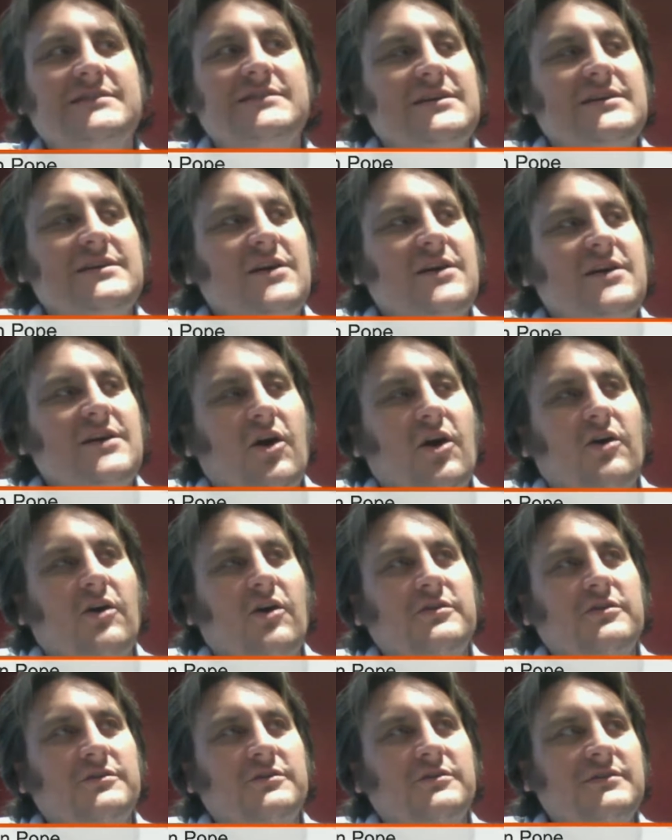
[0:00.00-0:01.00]

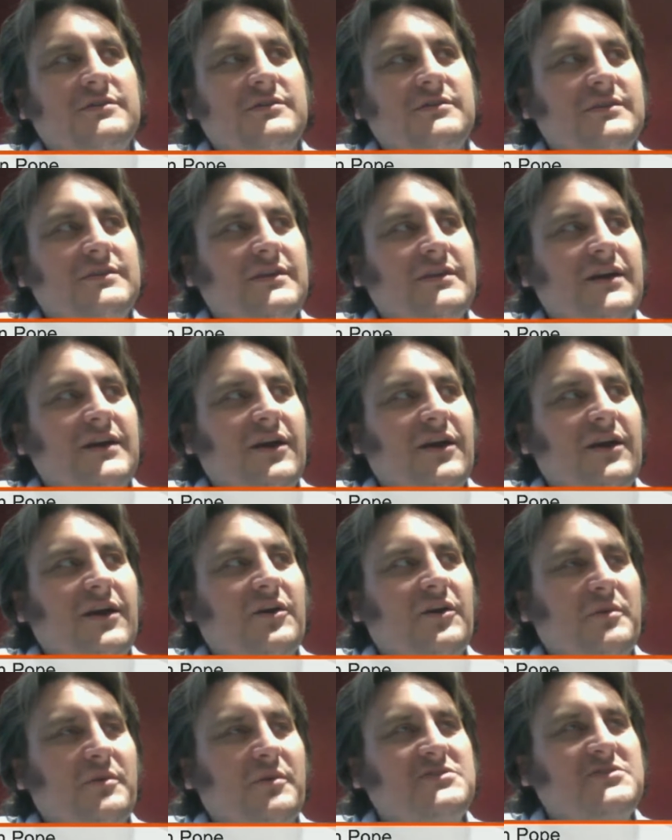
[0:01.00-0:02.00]
on
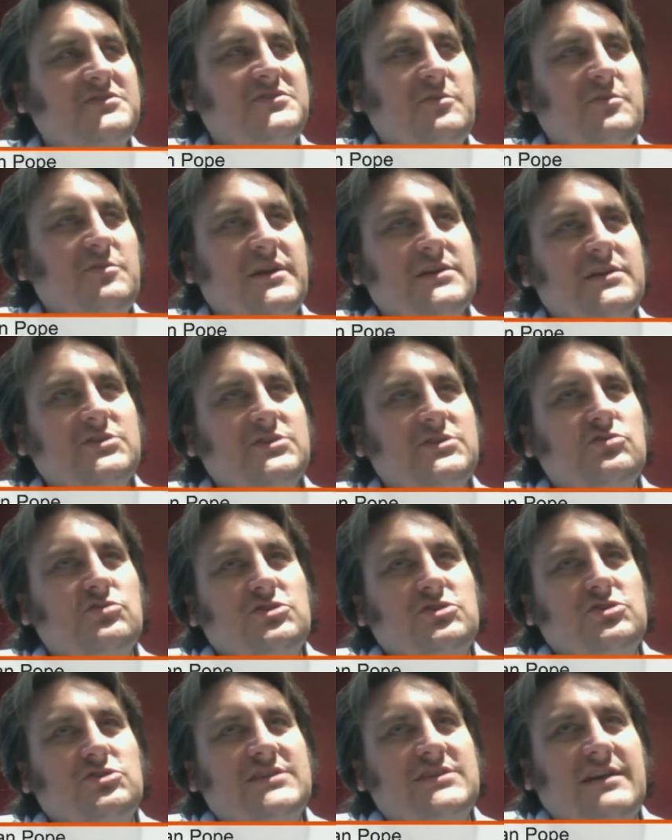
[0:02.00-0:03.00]
Ubuntu, because you could
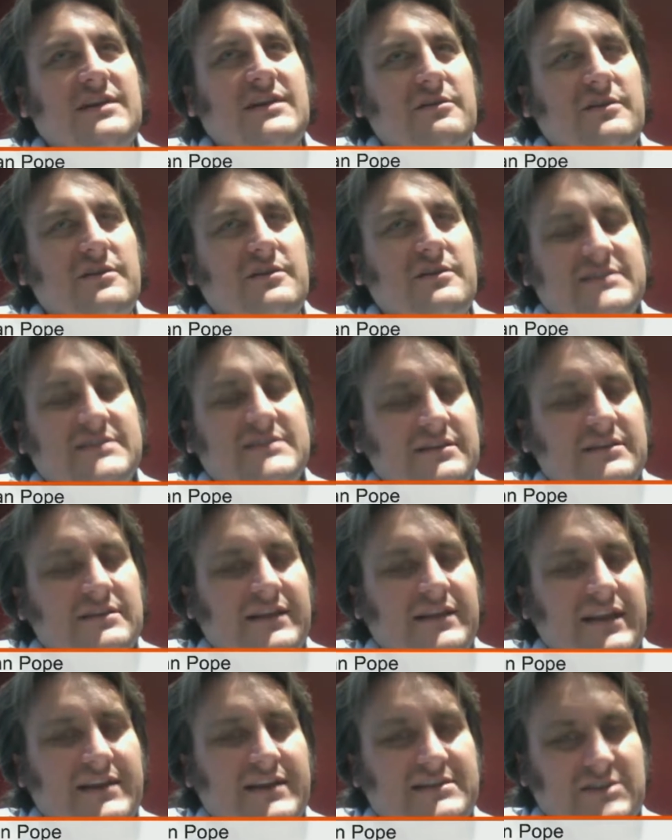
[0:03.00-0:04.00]
just download a single little
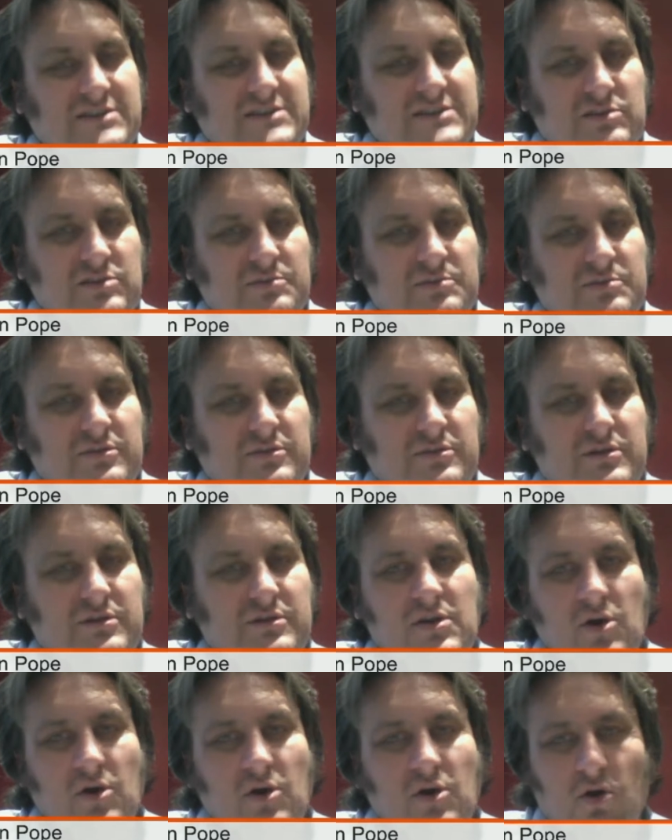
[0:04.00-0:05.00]
executable
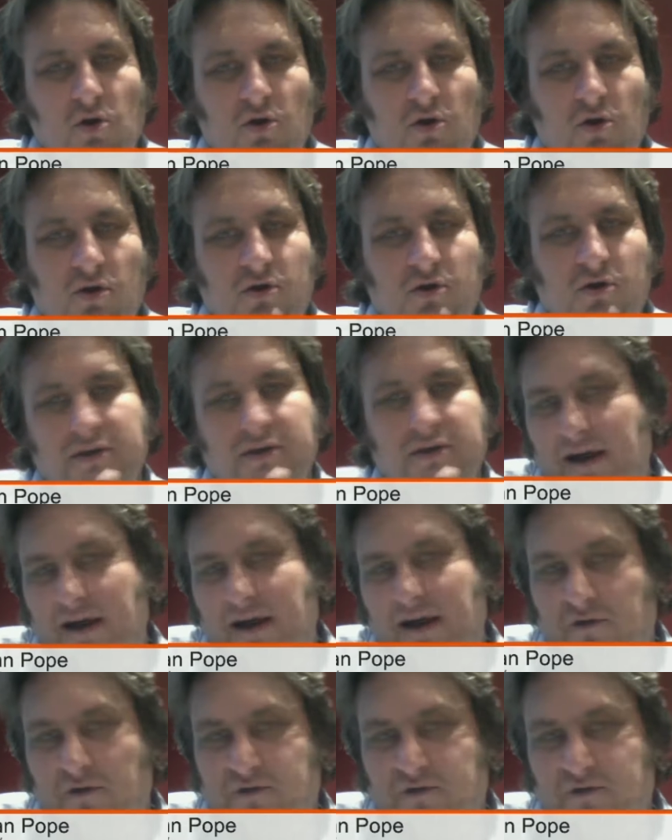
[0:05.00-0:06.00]
or get it
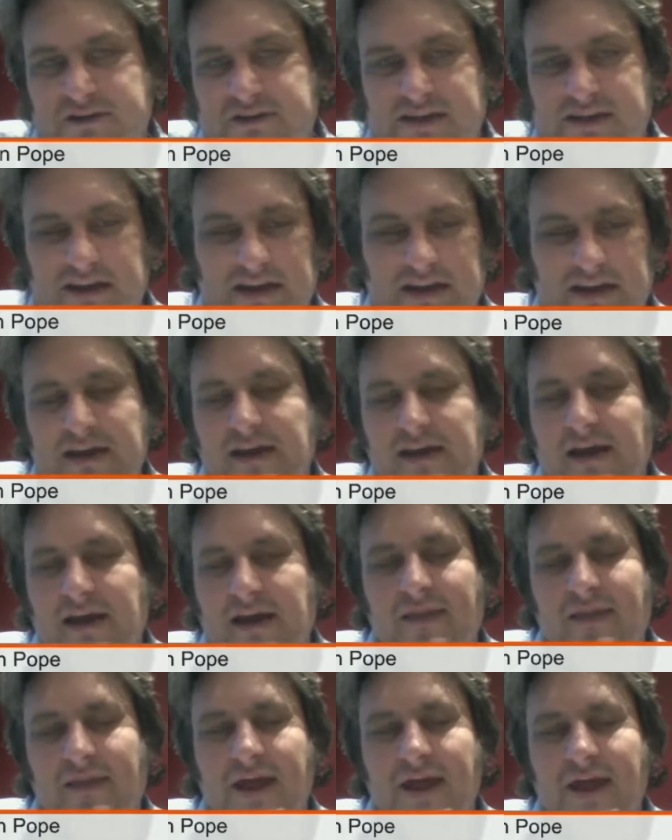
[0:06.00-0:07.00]
off the CD, and
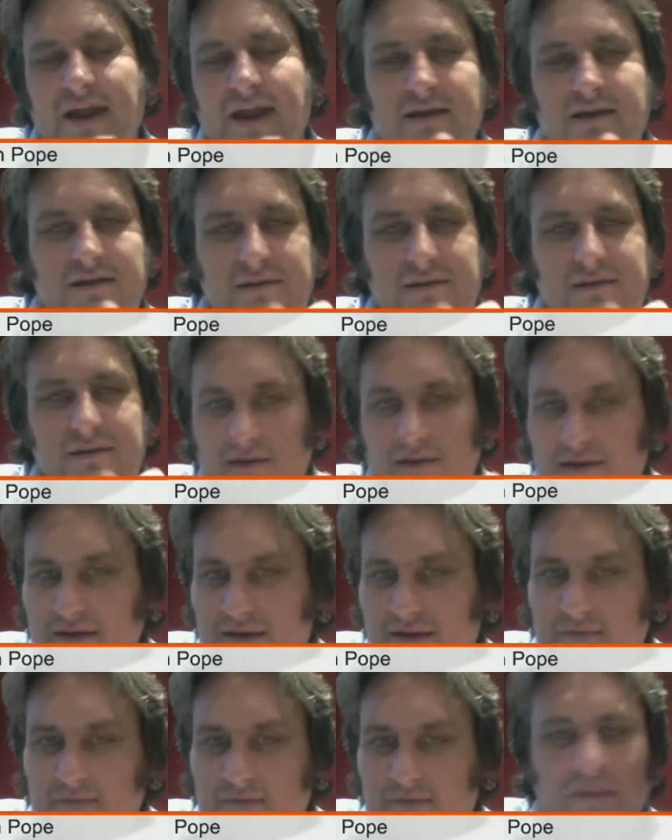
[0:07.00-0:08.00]
then
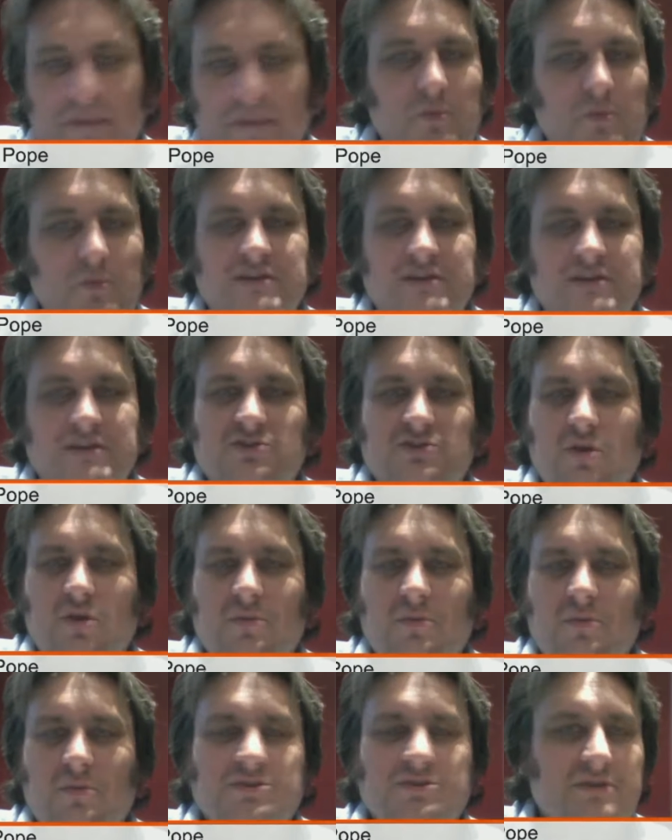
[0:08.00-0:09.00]
it would install
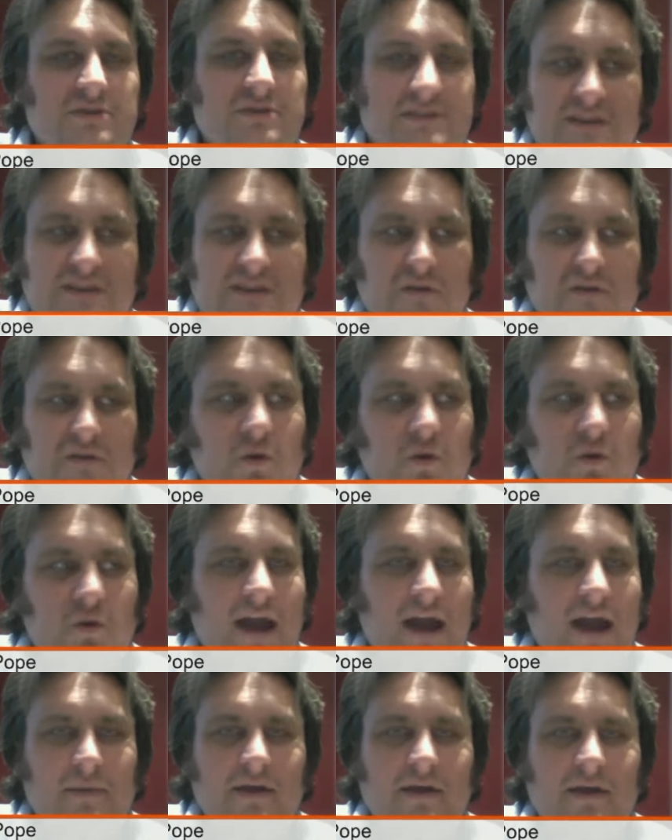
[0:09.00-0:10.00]
Ubuntu as if it were an
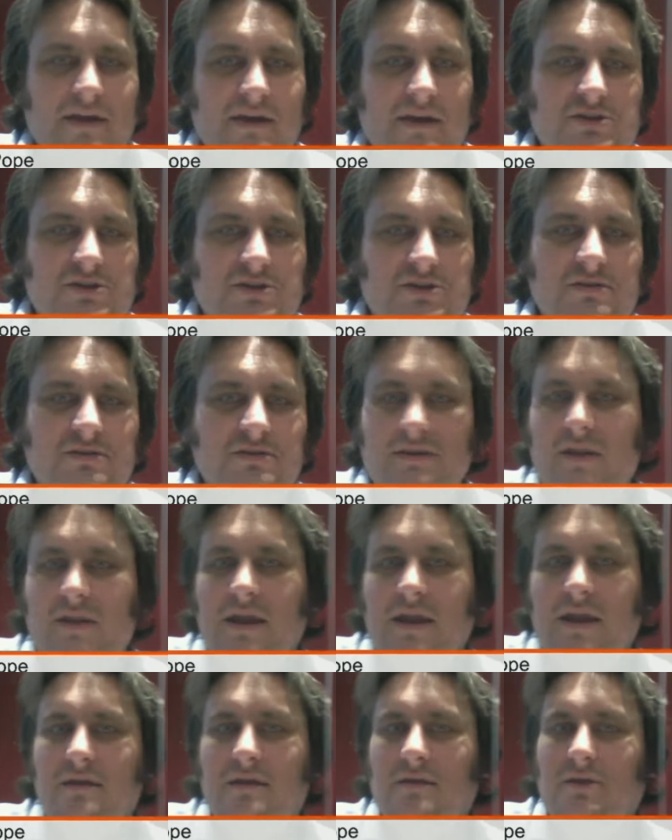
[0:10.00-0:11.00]
application, and
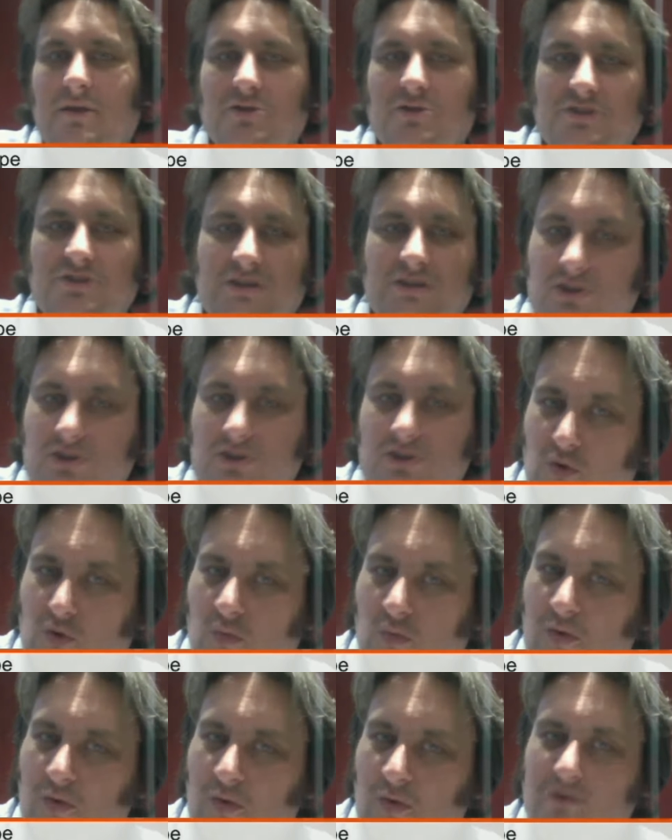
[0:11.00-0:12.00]
then users could dual
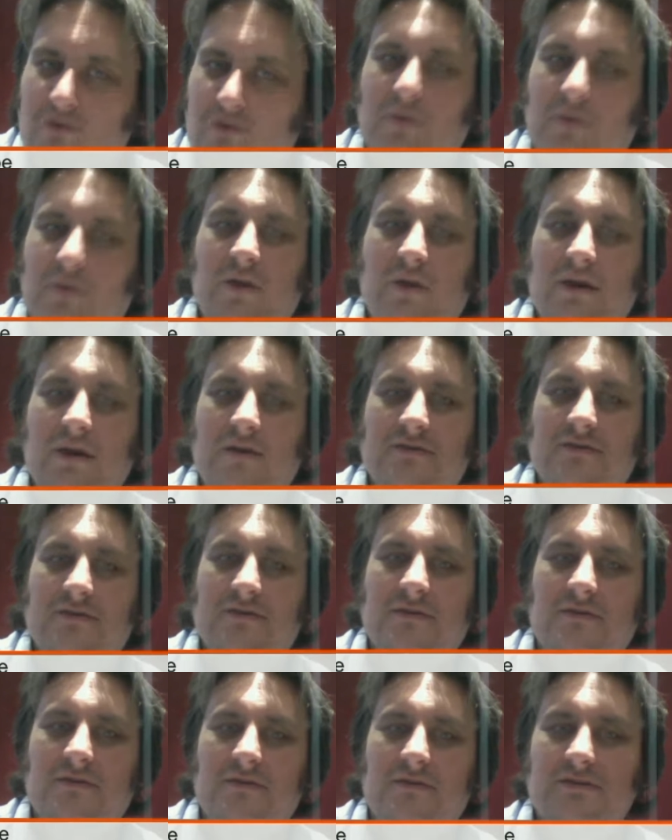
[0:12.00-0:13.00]
boot between Windows and Ubuntu.